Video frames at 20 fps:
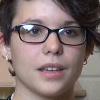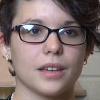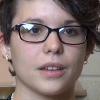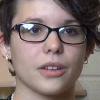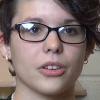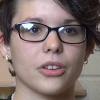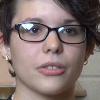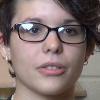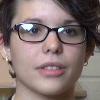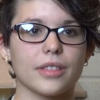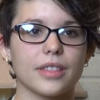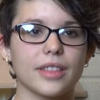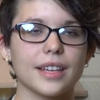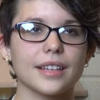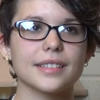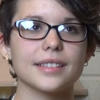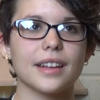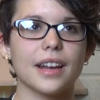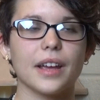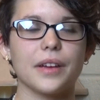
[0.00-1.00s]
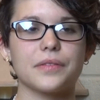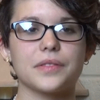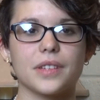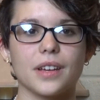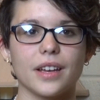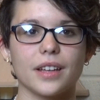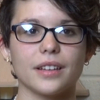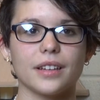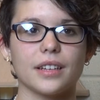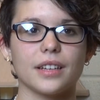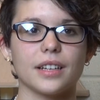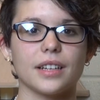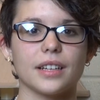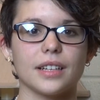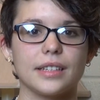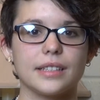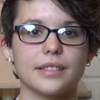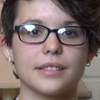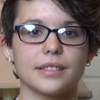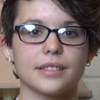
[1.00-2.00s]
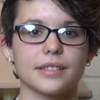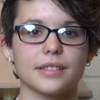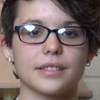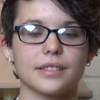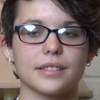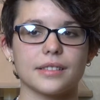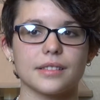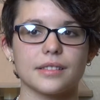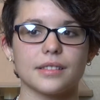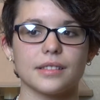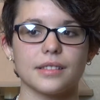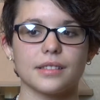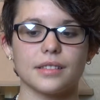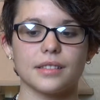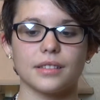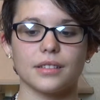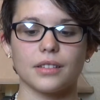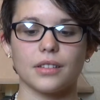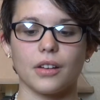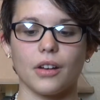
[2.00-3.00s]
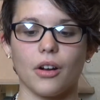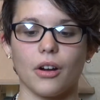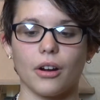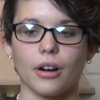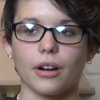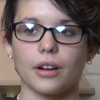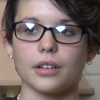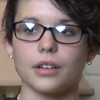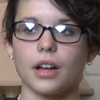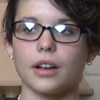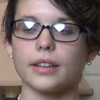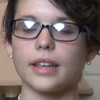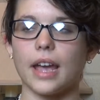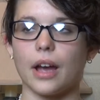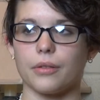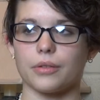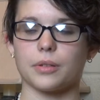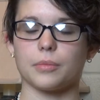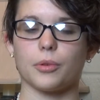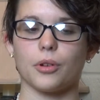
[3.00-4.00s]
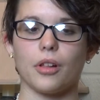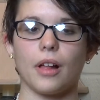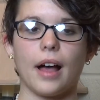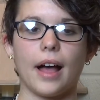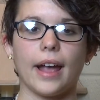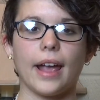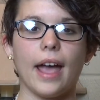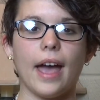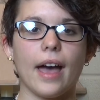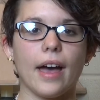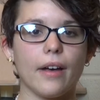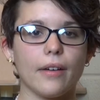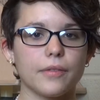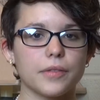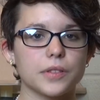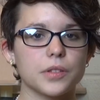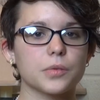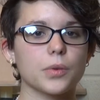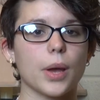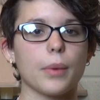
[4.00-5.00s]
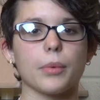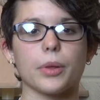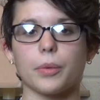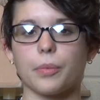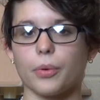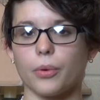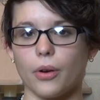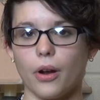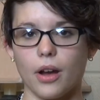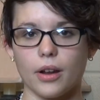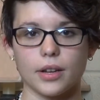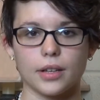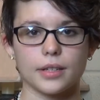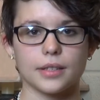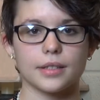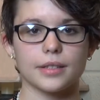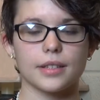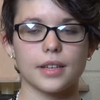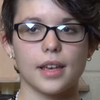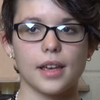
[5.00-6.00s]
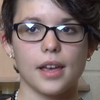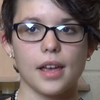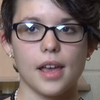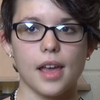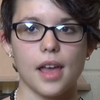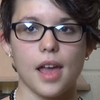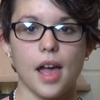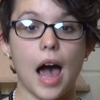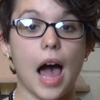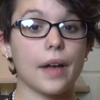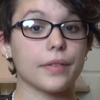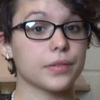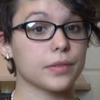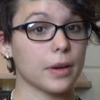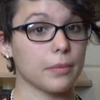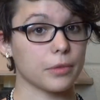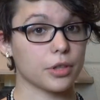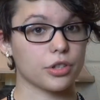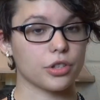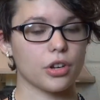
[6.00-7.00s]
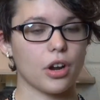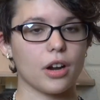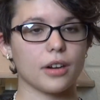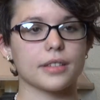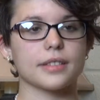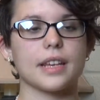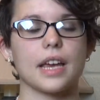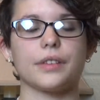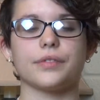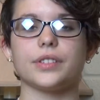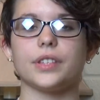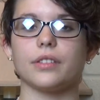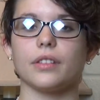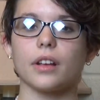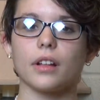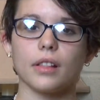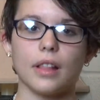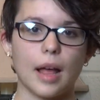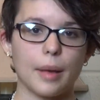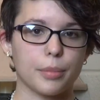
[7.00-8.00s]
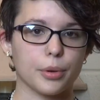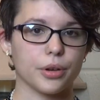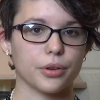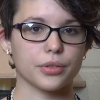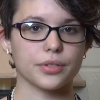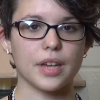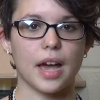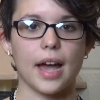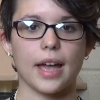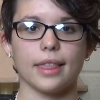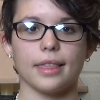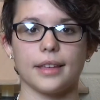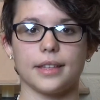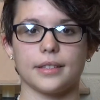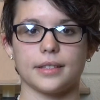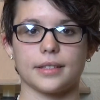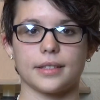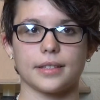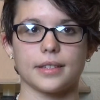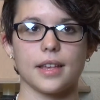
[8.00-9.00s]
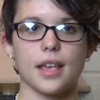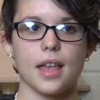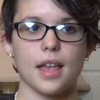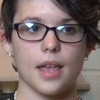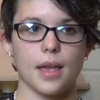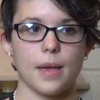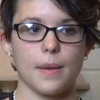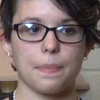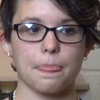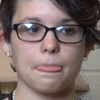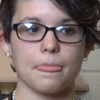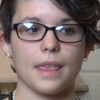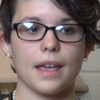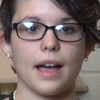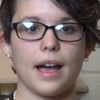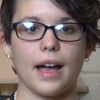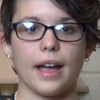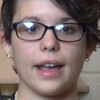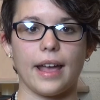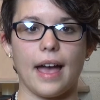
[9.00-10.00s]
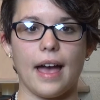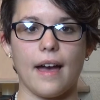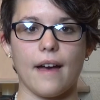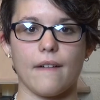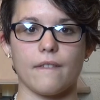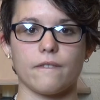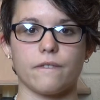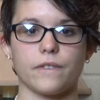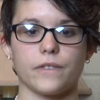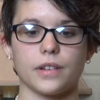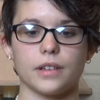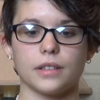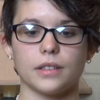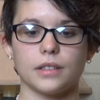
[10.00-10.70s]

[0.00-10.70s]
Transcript: The things that I've done are uncountable. I have swam with piranhas. I've swum with sharks. I've seen the Galapagos Islands. I have